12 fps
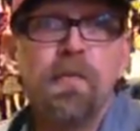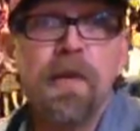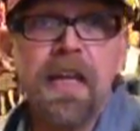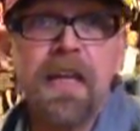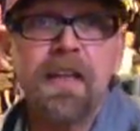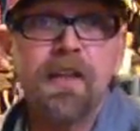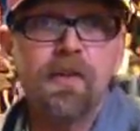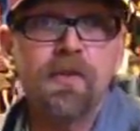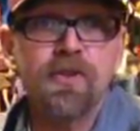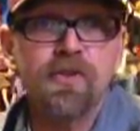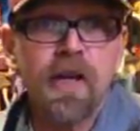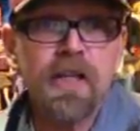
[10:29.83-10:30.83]
me and those
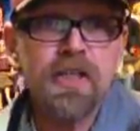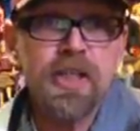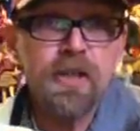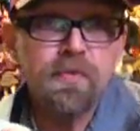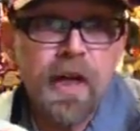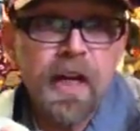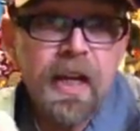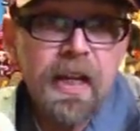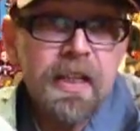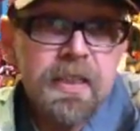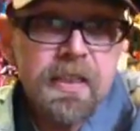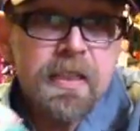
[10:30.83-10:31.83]
stretchy
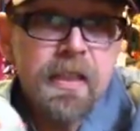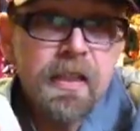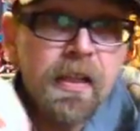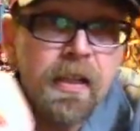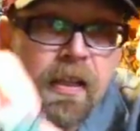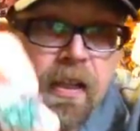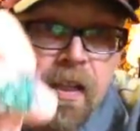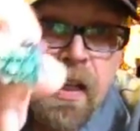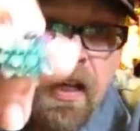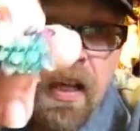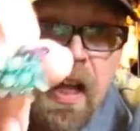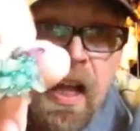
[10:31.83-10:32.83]
rings.
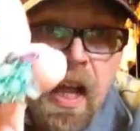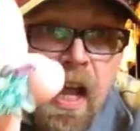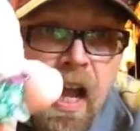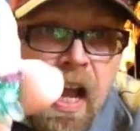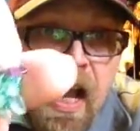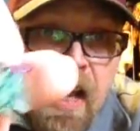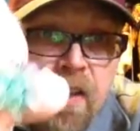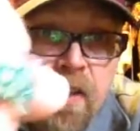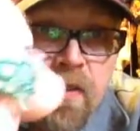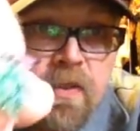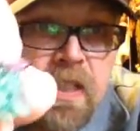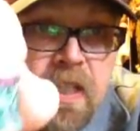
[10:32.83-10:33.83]
I
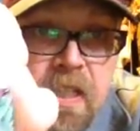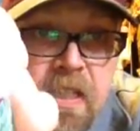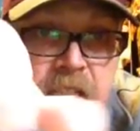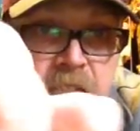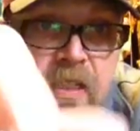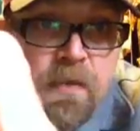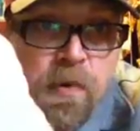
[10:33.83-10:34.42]
use these as